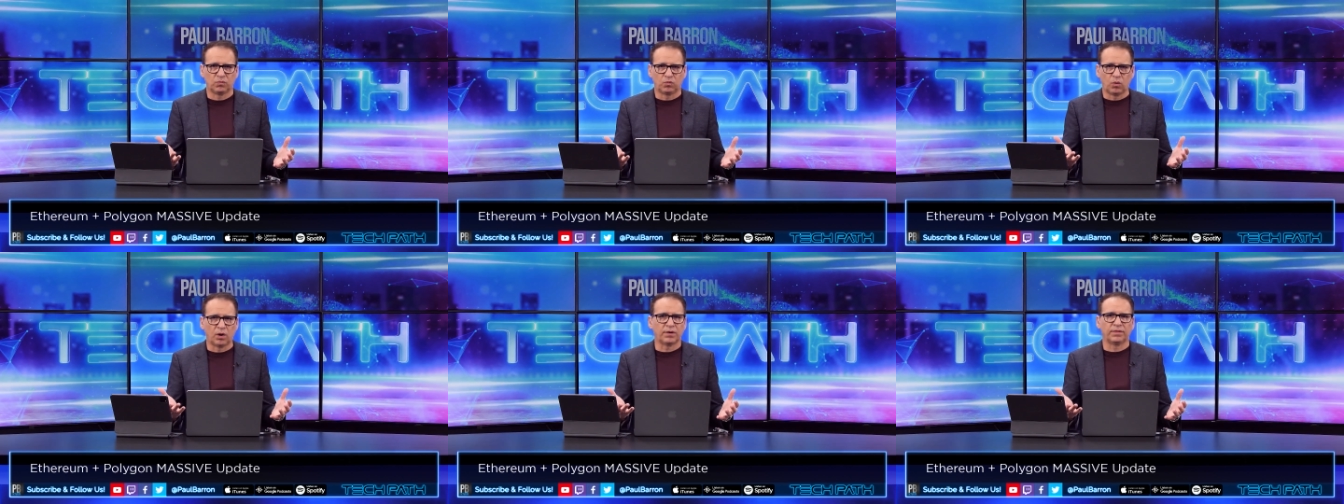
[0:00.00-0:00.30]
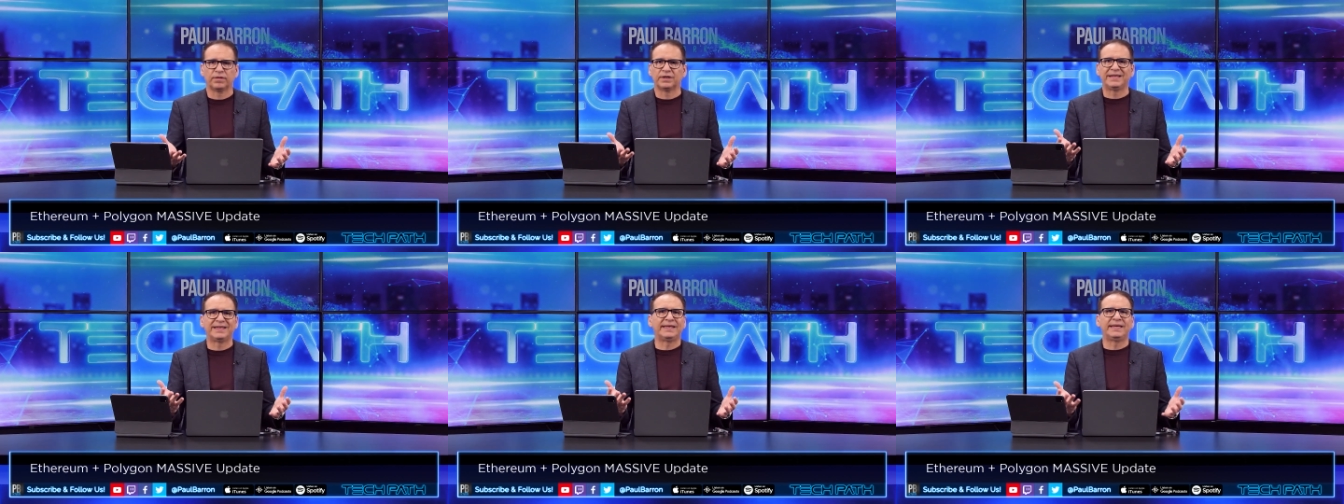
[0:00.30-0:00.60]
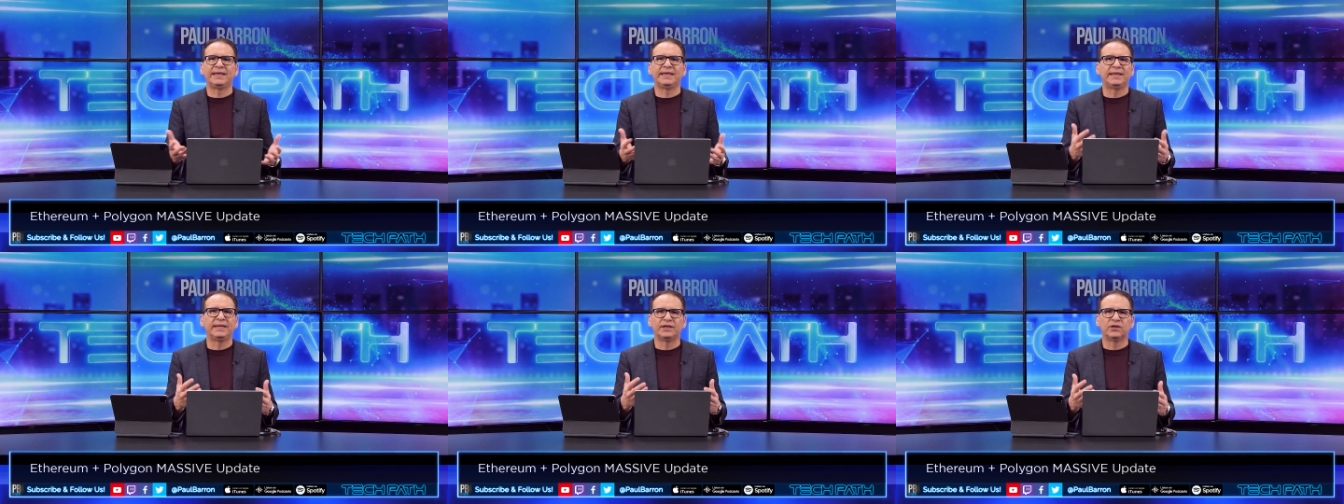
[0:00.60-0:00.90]
one of the
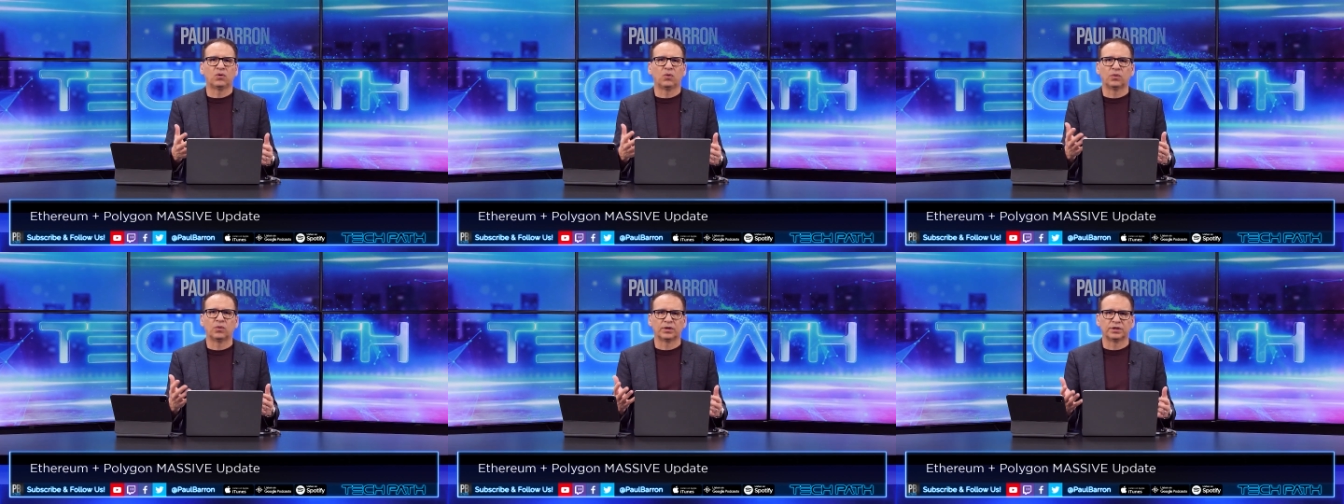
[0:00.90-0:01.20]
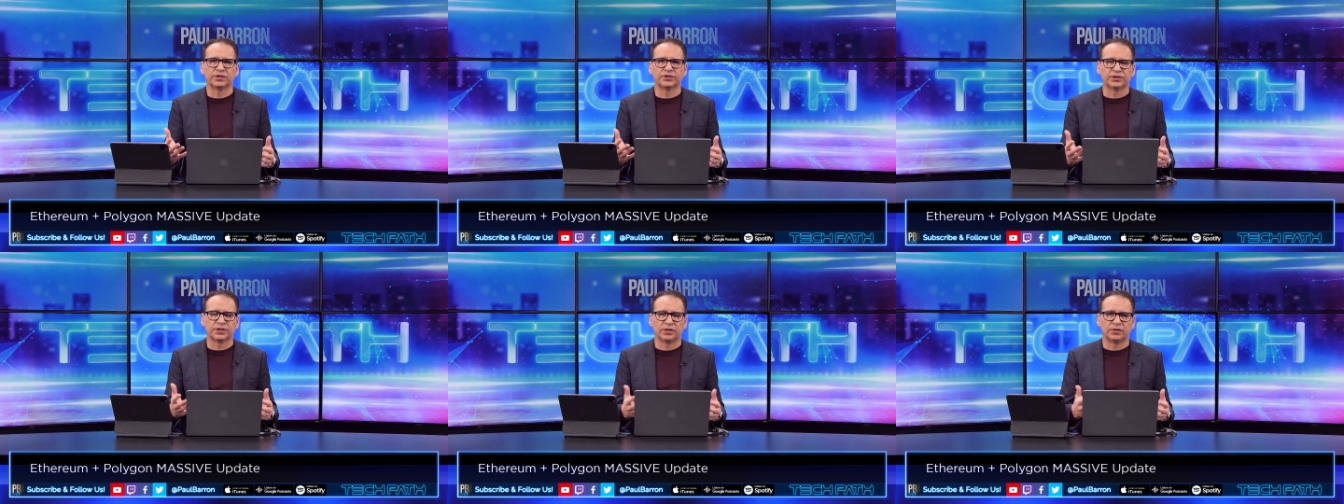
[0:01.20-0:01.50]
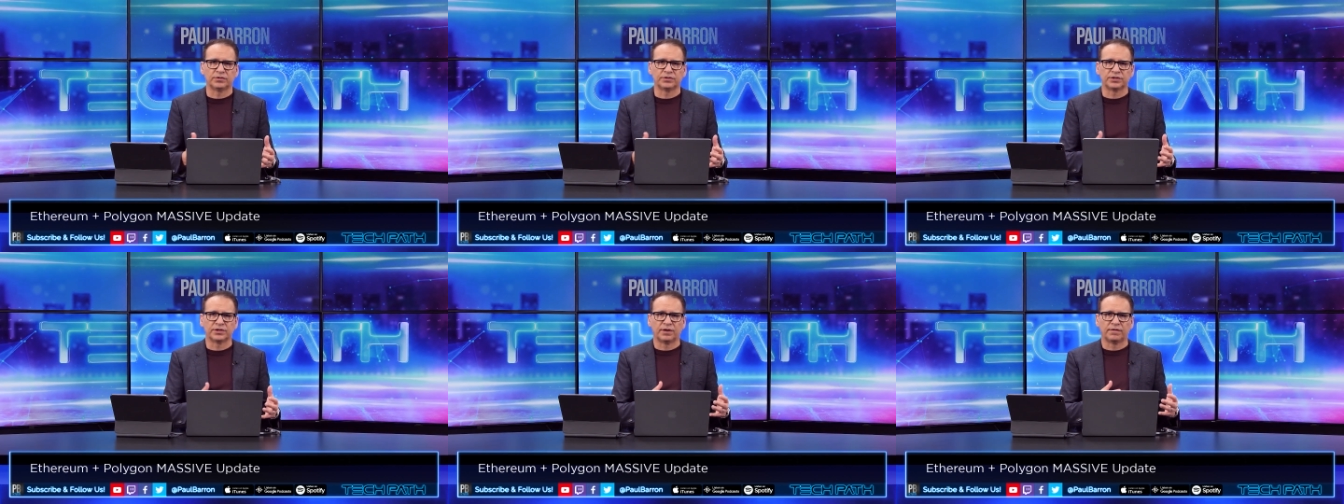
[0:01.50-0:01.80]
key
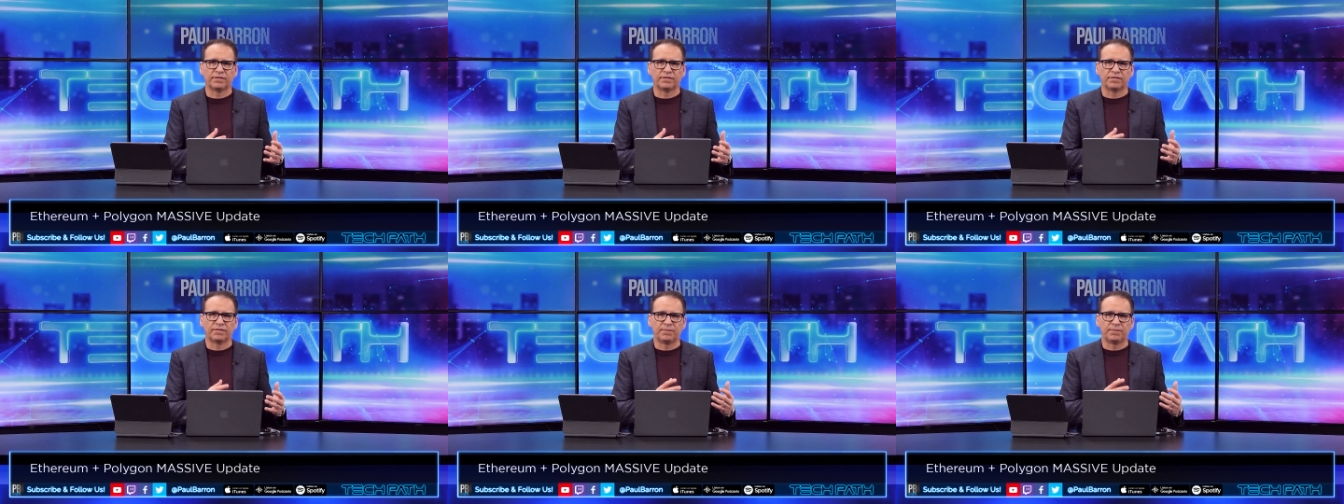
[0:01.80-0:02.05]
cornerstones of